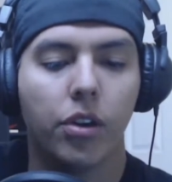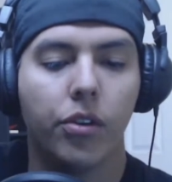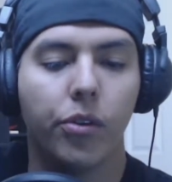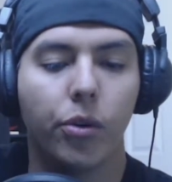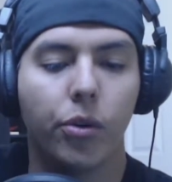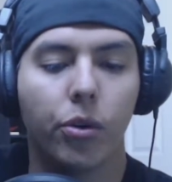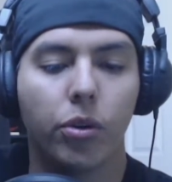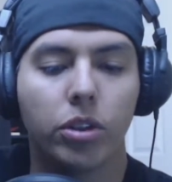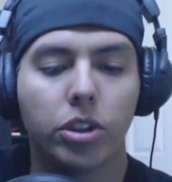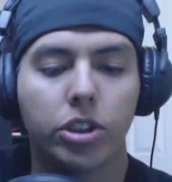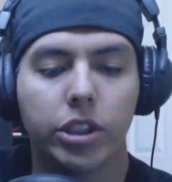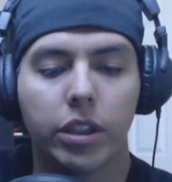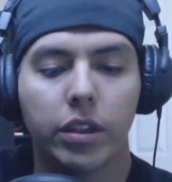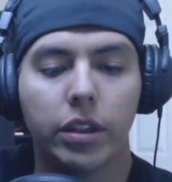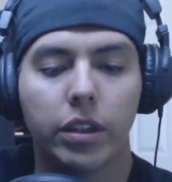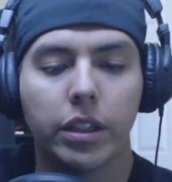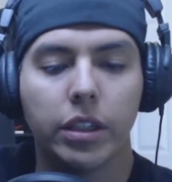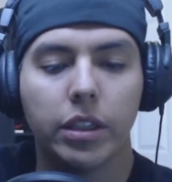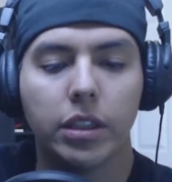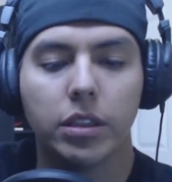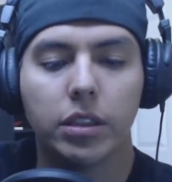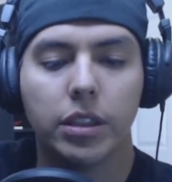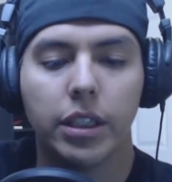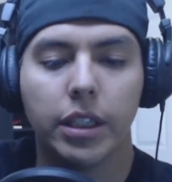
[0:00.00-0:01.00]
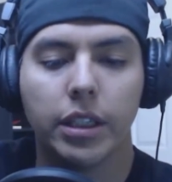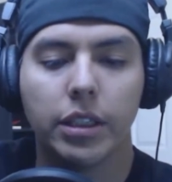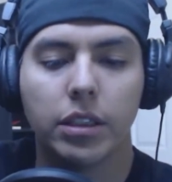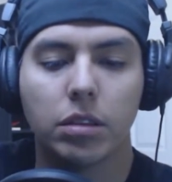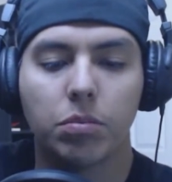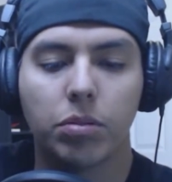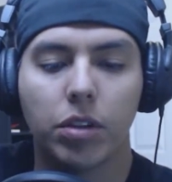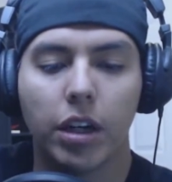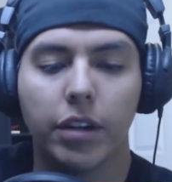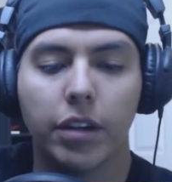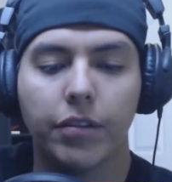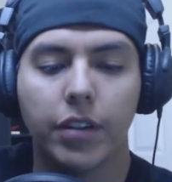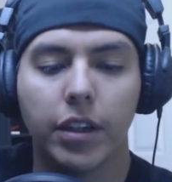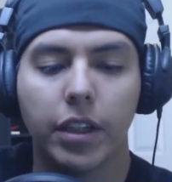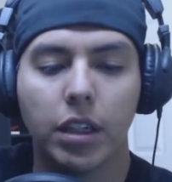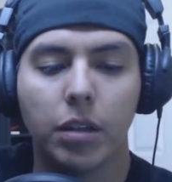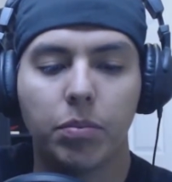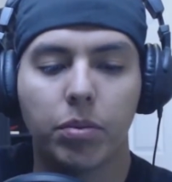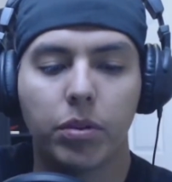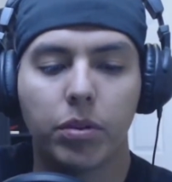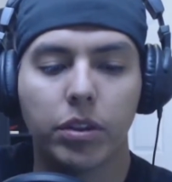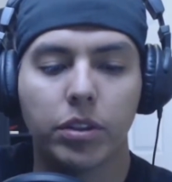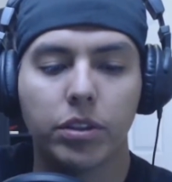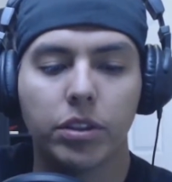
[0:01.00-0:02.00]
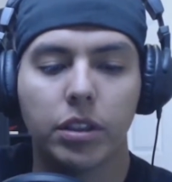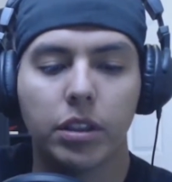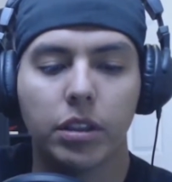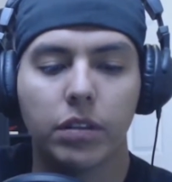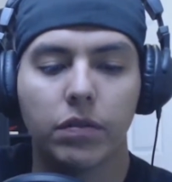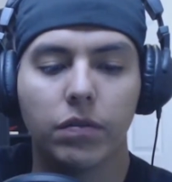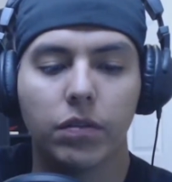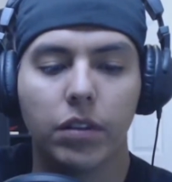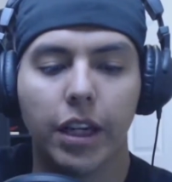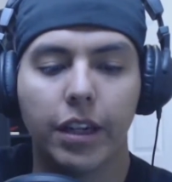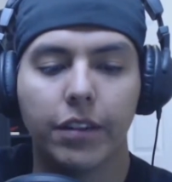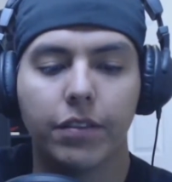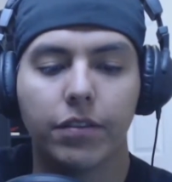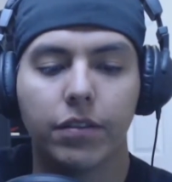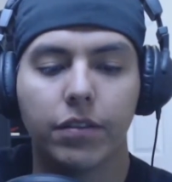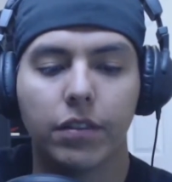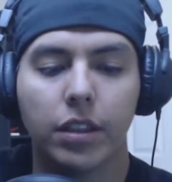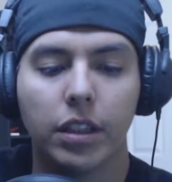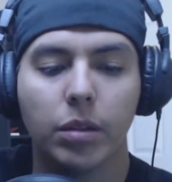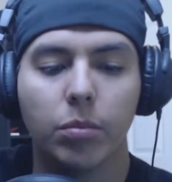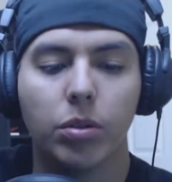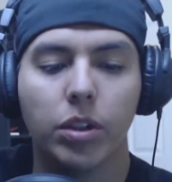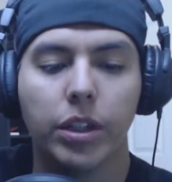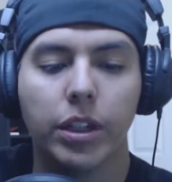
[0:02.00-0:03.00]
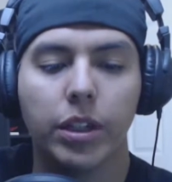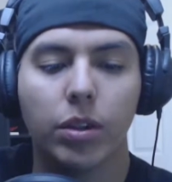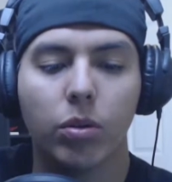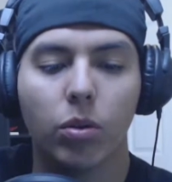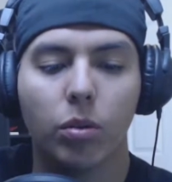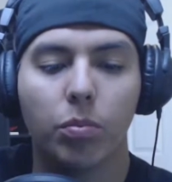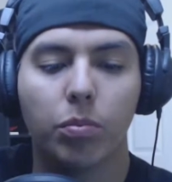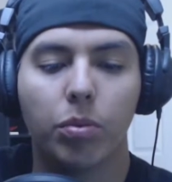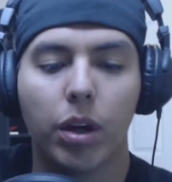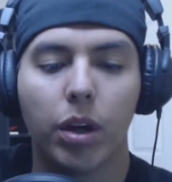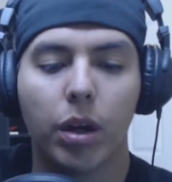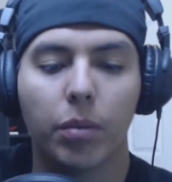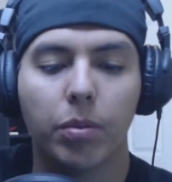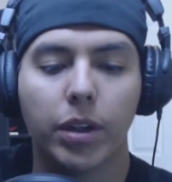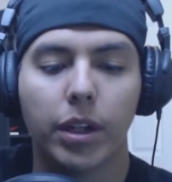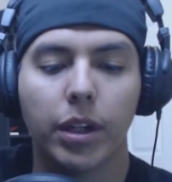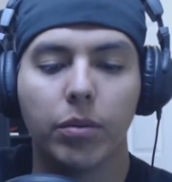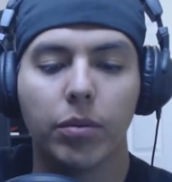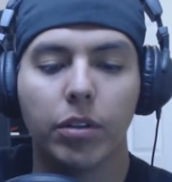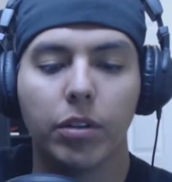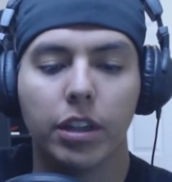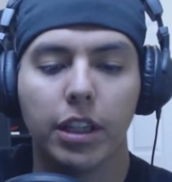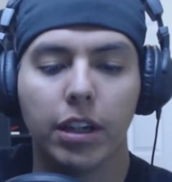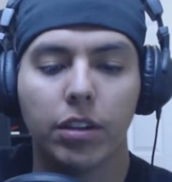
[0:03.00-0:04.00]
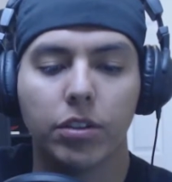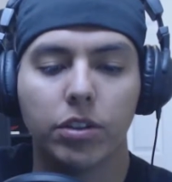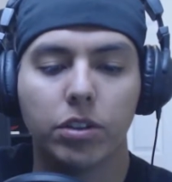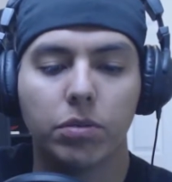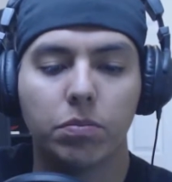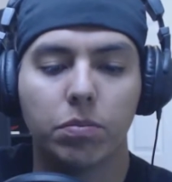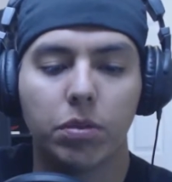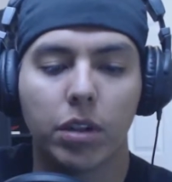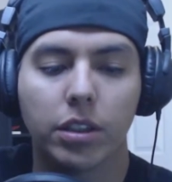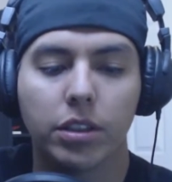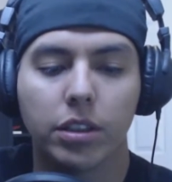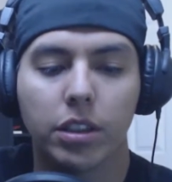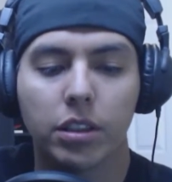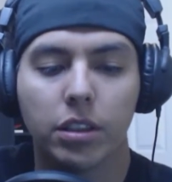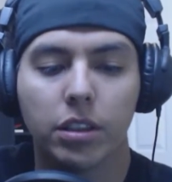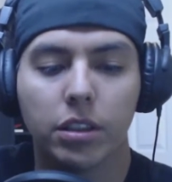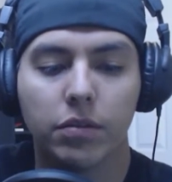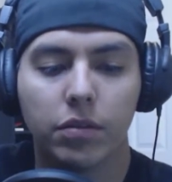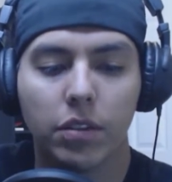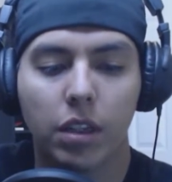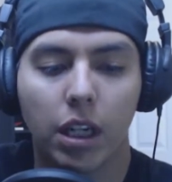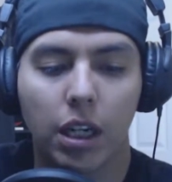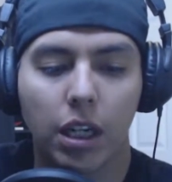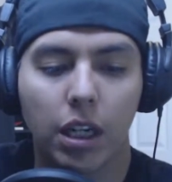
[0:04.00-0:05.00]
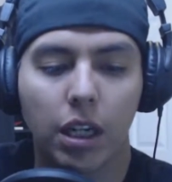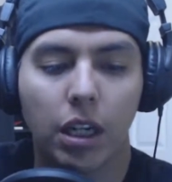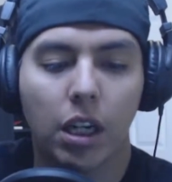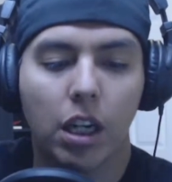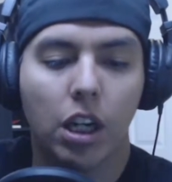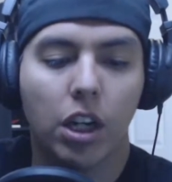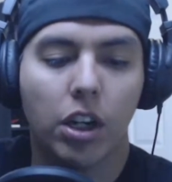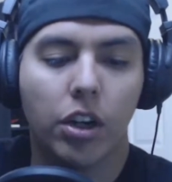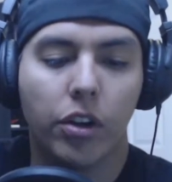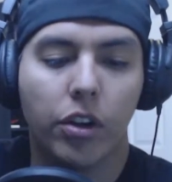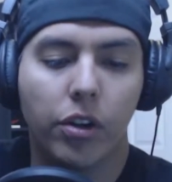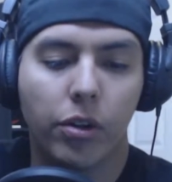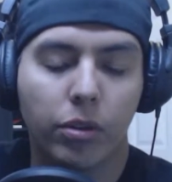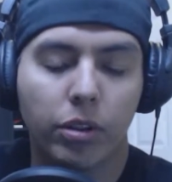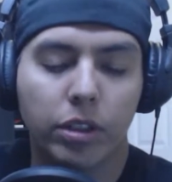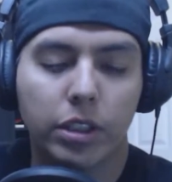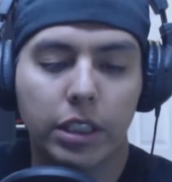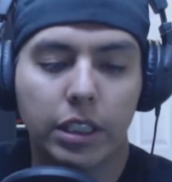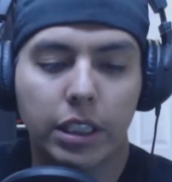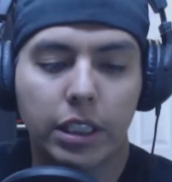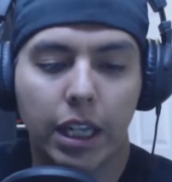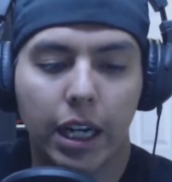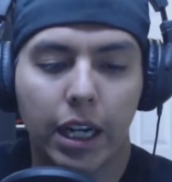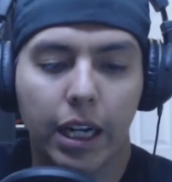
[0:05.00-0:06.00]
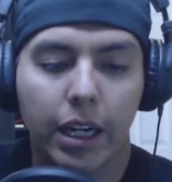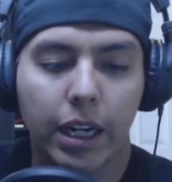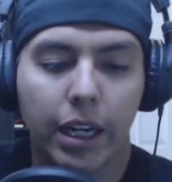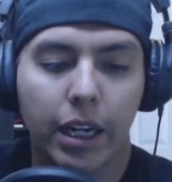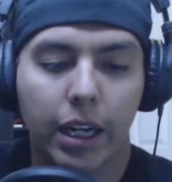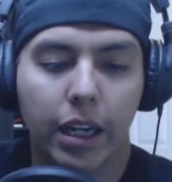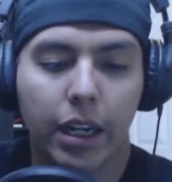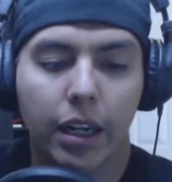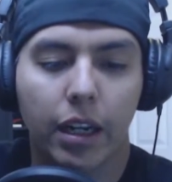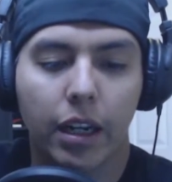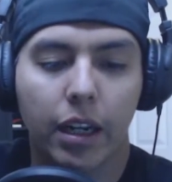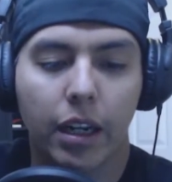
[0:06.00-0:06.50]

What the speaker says: nor shall any state deprive any person of life, liberty, or property without due process of law, nor deny